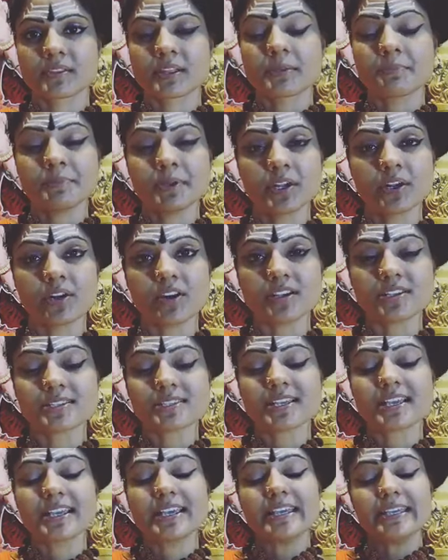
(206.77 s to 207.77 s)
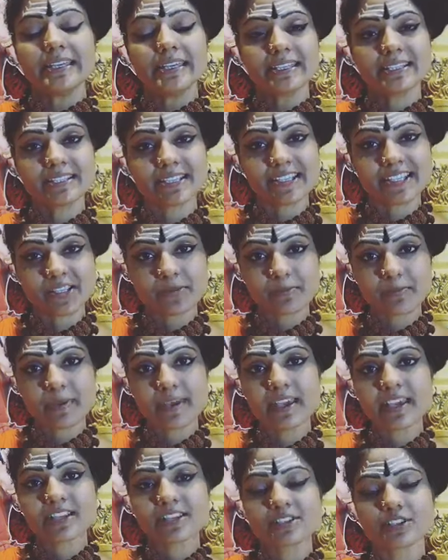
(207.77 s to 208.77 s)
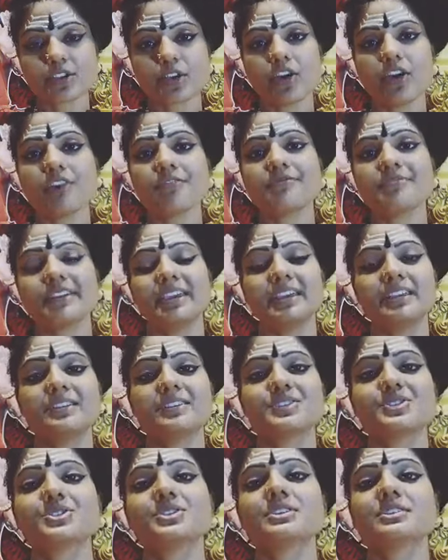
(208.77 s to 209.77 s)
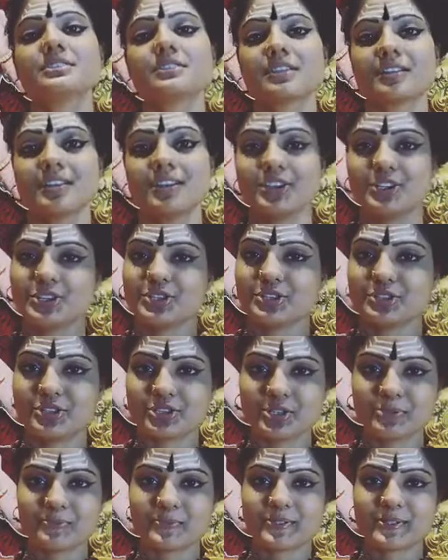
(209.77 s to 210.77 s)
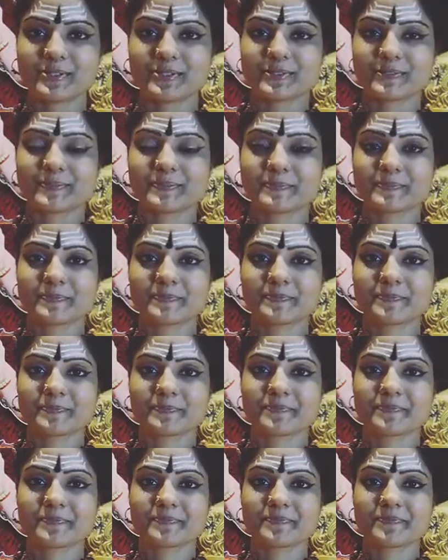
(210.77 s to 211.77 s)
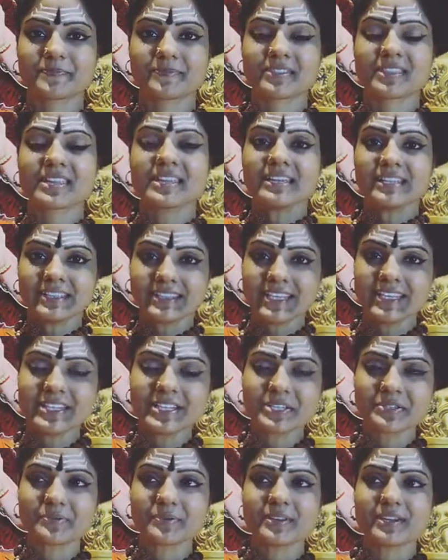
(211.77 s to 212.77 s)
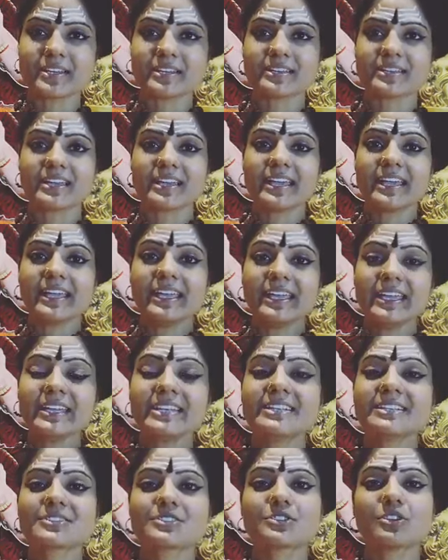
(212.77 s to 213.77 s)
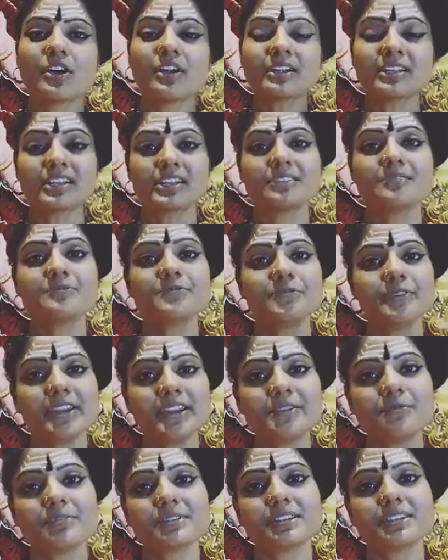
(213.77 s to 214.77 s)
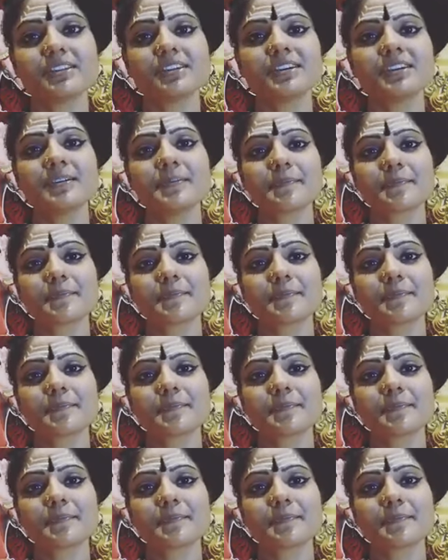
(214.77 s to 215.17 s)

Because it's a space of enriching the relationships. That is where it is not confined with the